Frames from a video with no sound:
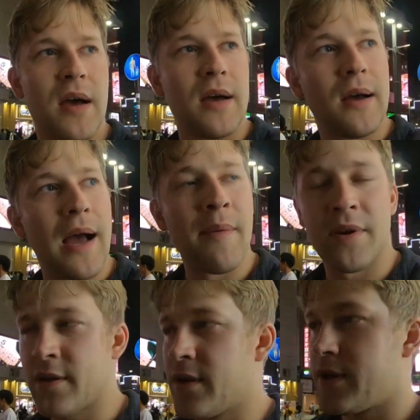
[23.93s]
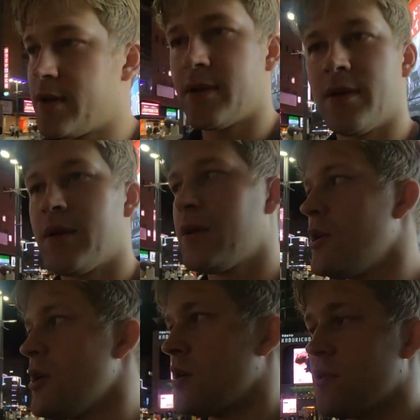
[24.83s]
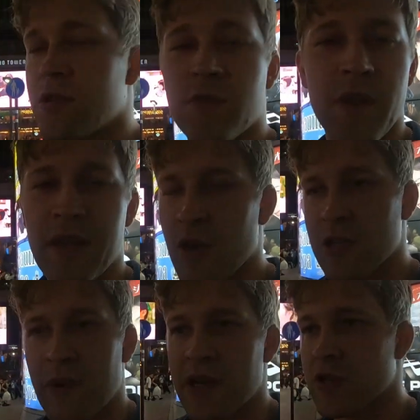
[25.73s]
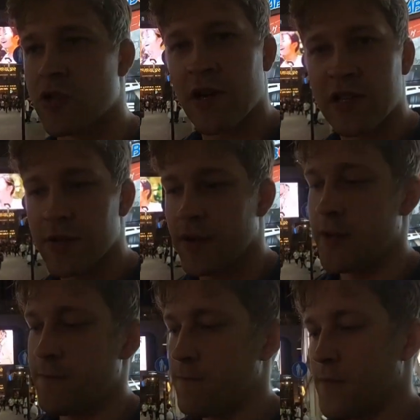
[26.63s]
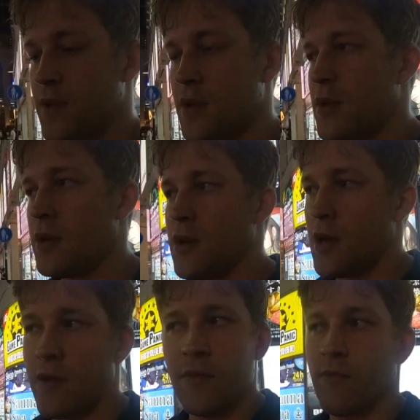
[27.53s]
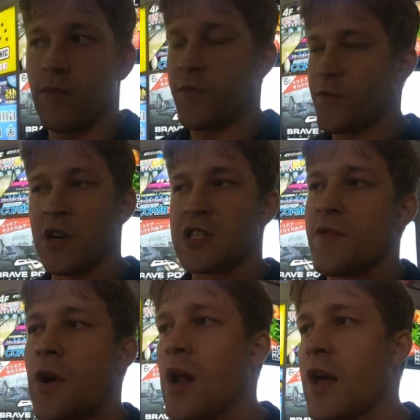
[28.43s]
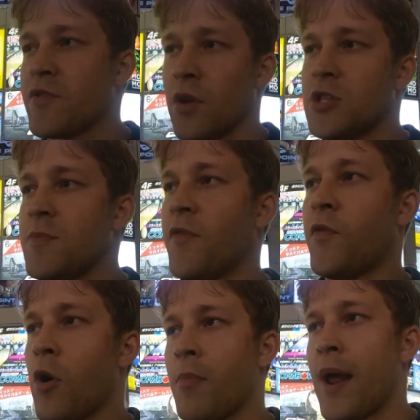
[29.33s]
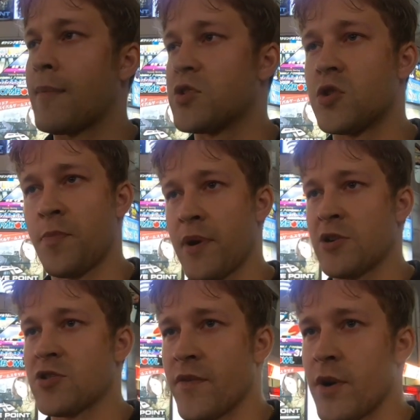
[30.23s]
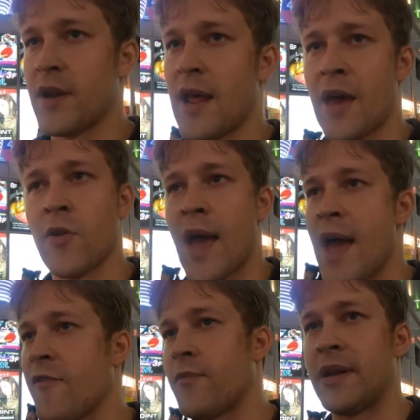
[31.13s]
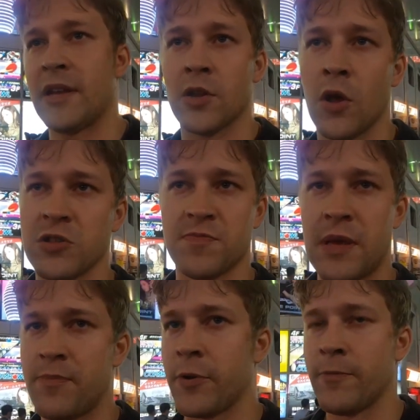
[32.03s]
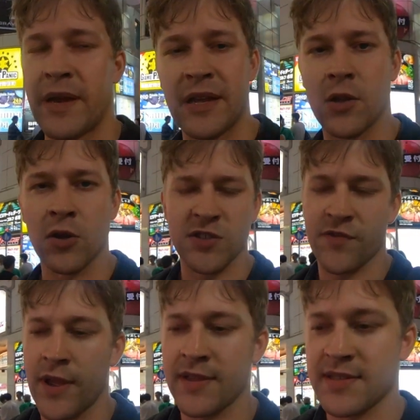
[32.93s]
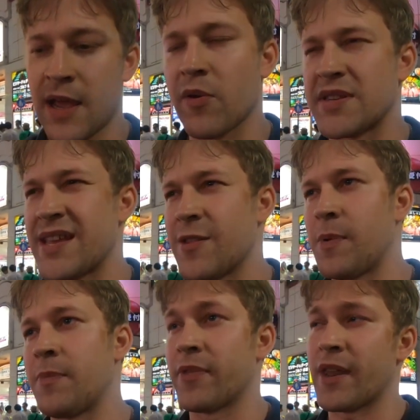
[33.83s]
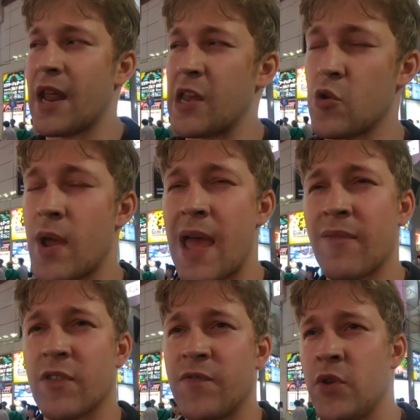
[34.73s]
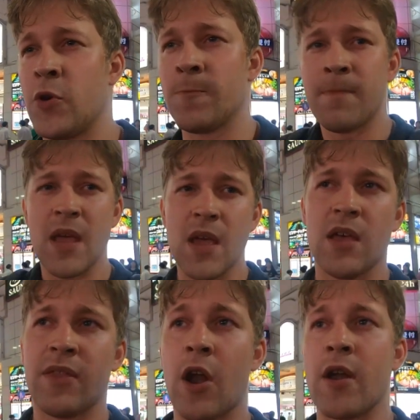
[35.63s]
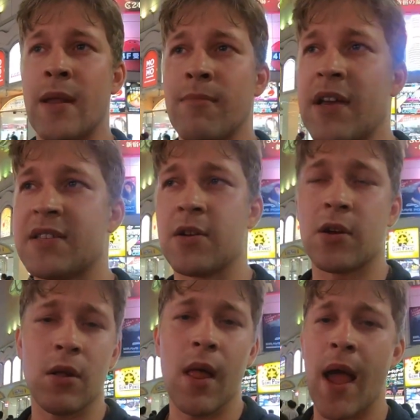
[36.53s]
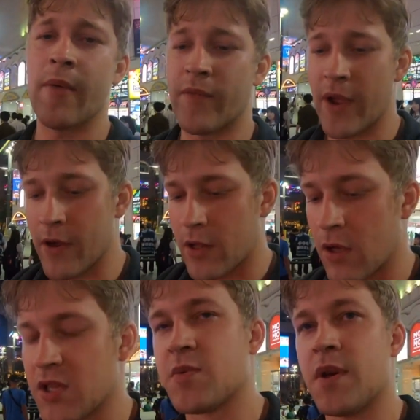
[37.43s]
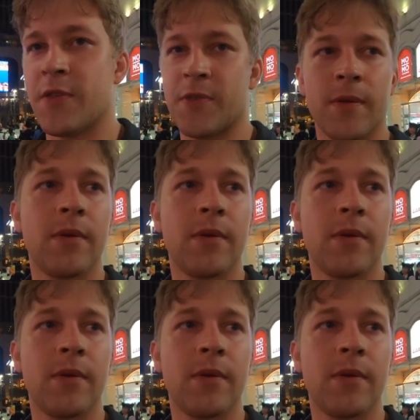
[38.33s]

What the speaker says: I mean, there's really no special trick to it. First of all, I've told you before, but I'm super introverted. I don't have many close people, many close friends. I will say the people that I do have, the few that are in my circle, I am very close with,